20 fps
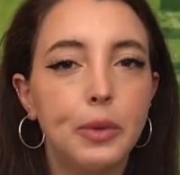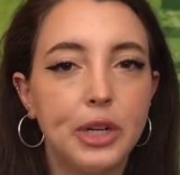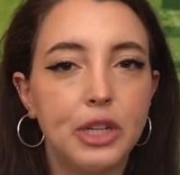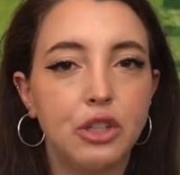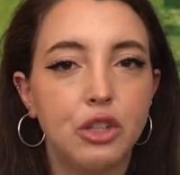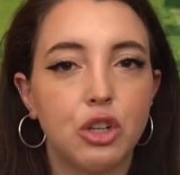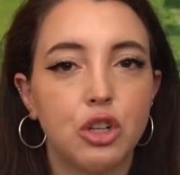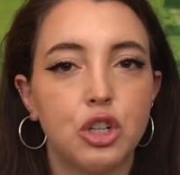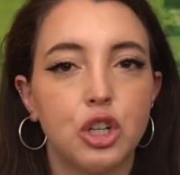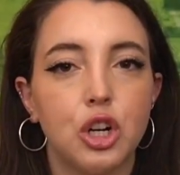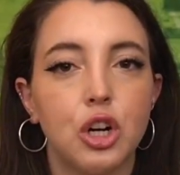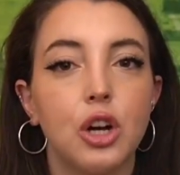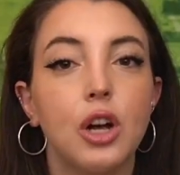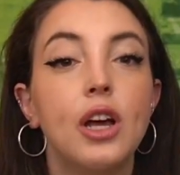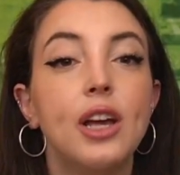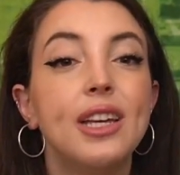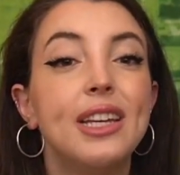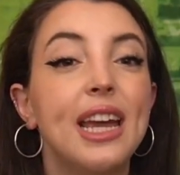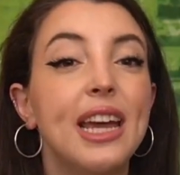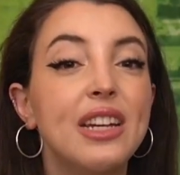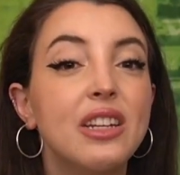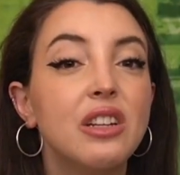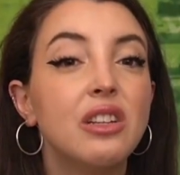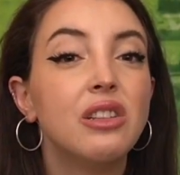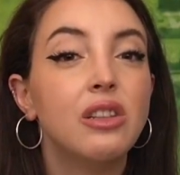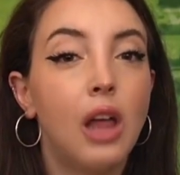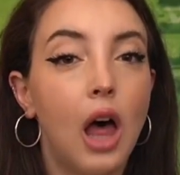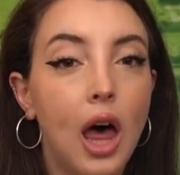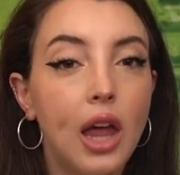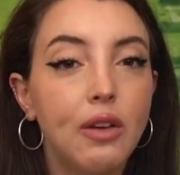researcher gained a
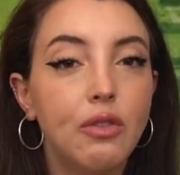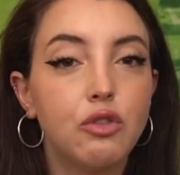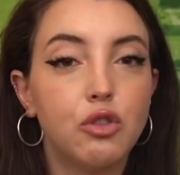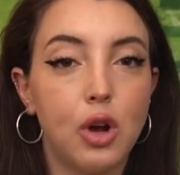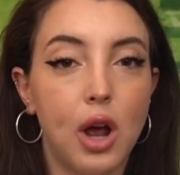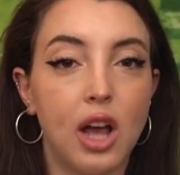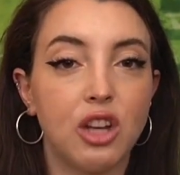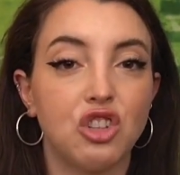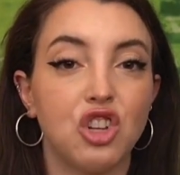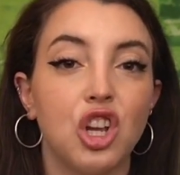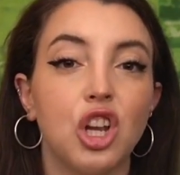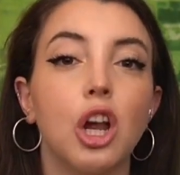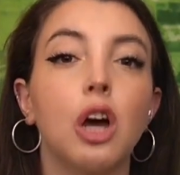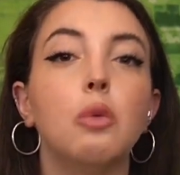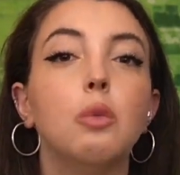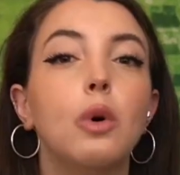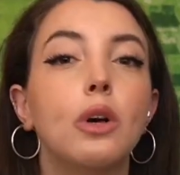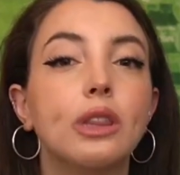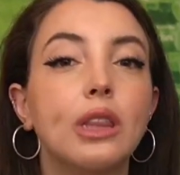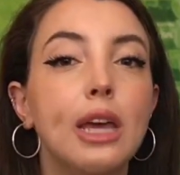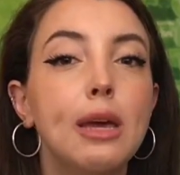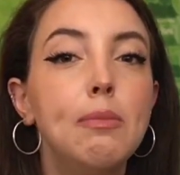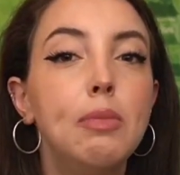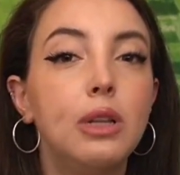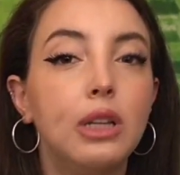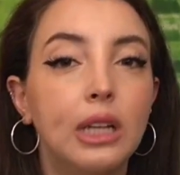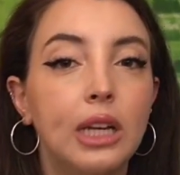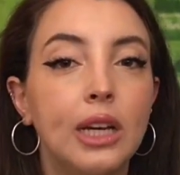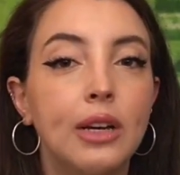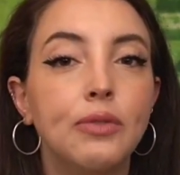lot of traction on what they
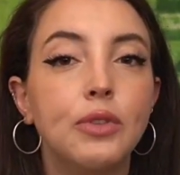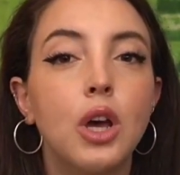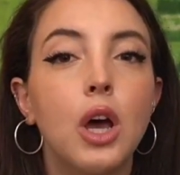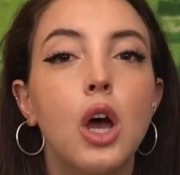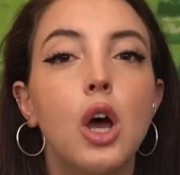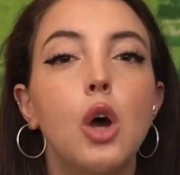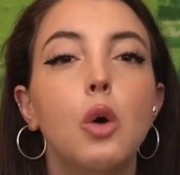believed